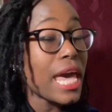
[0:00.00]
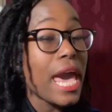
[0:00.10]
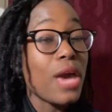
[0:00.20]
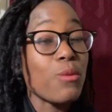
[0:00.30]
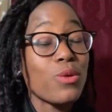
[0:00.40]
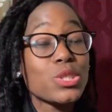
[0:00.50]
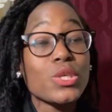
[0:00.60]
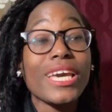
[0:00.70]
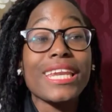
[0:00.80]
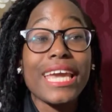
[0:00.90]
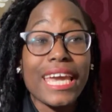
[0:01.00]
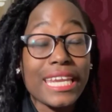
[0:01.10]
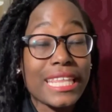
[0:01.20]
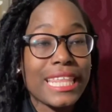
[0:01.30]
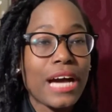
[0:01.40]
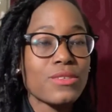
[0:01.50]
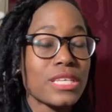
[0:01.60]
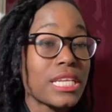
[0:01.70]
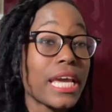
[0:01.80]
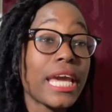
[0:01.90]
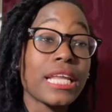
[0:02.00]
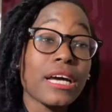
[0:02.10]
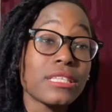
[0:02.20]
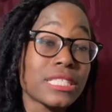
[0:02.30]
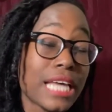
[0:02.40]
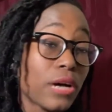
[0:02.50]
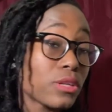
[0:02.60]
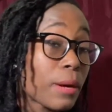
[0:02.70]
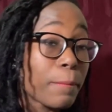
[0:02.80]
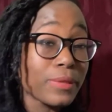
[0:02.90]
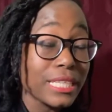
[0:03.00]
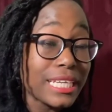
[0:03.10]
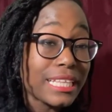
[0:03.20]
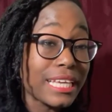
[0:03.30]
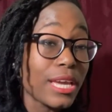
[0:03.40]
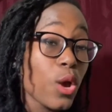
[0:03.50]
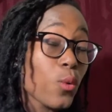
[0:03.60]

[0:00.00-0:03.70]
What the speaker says: And once you hit 80,000, it cuts out completely.